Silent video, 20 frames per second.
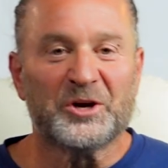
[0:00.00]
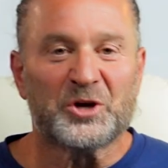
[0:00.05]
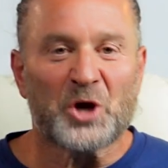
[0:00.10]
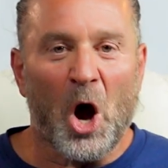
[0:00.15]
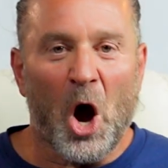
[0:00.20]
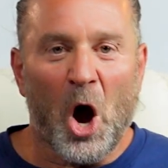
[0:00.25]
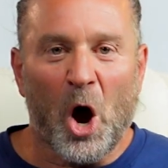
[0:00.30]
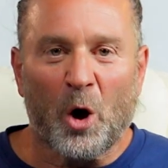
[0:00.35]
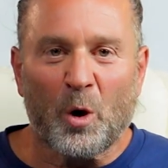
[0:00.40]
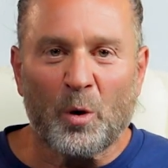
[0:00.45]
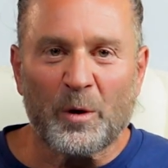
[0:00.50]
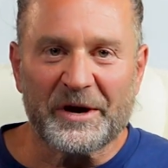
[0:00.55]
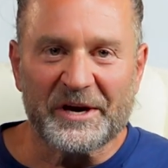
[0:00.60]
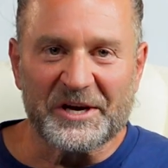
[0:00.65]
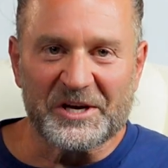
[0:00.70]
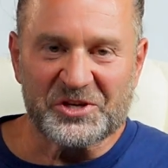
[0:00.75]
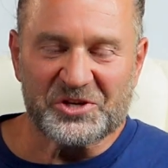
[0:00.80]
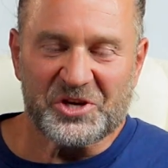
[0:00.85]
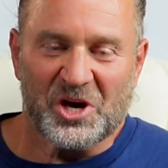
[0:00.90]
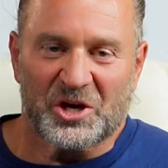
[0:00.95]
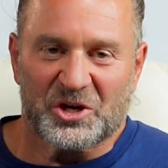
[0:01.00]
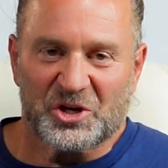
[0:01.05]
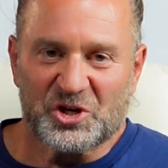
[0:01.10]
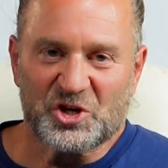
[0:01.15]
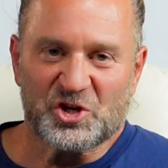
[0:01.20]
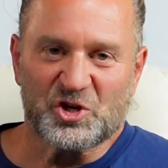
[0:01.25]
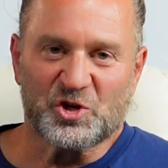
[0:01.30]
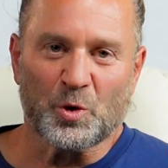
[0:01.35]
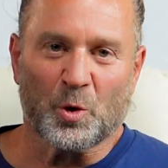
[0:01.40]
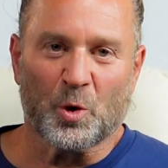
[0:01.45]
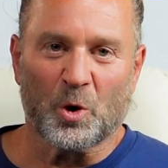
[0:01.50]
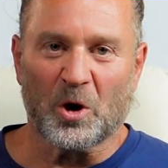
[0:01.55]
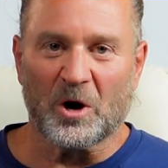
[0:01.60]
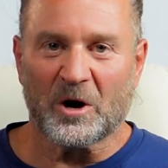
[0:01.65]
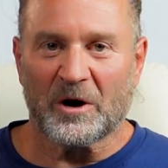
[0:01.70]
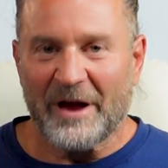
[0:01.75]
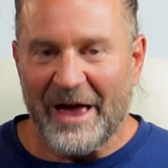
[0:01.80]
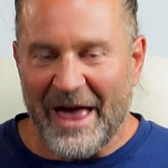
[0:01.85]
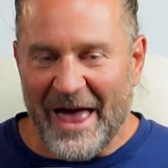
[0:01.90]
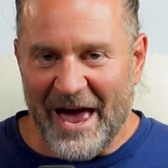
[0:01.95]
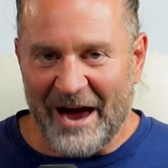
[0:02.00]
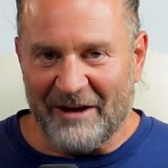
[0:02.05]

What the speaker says: And always store